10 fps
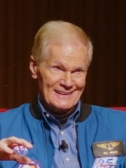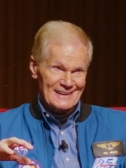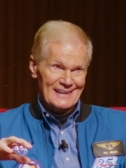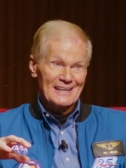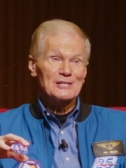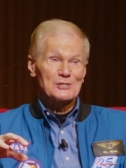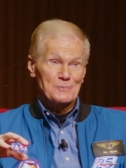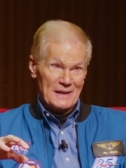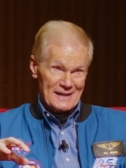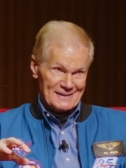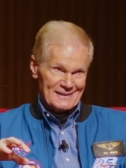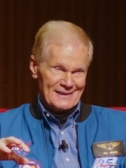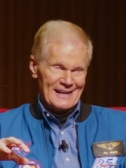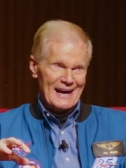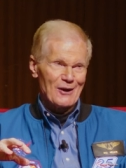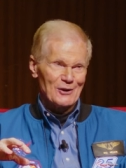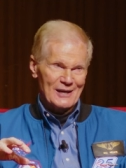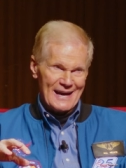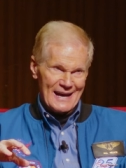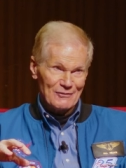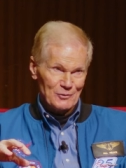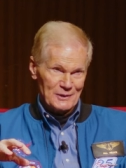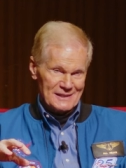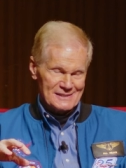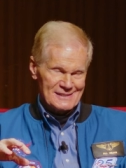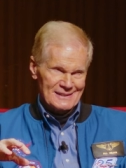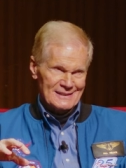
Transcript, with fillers: And he spent an hour and a half with us.